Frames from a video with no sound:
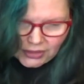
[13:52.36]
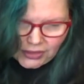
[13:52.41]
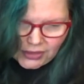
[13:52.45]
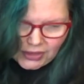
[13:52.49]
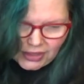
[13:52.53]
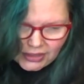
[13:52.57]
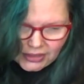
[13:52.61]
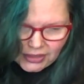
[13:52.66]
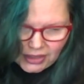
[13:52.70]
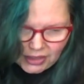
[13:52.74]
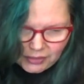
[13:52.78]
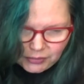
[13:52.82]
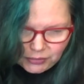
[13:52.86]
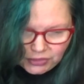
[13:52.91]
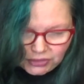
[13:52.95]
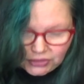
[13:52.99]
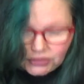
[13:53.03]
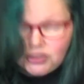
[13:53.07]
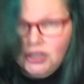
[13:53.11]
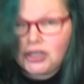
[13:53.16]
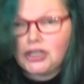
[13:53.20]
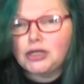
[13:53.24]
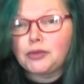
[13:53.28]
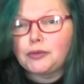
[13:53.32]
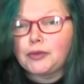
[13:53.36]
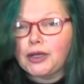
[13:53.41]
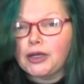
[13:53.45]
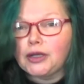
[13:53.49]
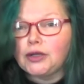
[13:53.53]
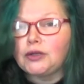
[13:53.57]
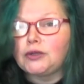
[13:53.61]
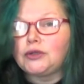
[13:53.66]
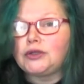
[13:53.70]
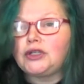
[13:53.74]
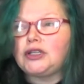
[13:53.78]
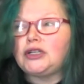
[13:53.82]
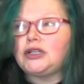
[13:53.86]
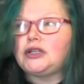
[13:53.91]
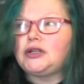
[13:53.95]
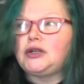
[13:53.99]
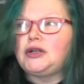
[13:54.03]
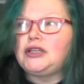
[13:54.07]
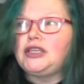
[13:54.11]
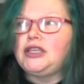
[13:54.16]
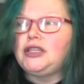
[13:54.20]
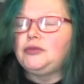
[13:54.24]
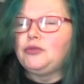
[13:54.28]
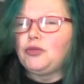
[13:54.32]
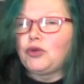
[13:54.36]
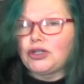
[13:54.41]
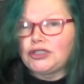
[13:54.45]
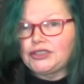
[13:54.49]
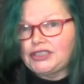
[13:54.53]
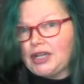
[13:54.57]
that I'm going to talk about in more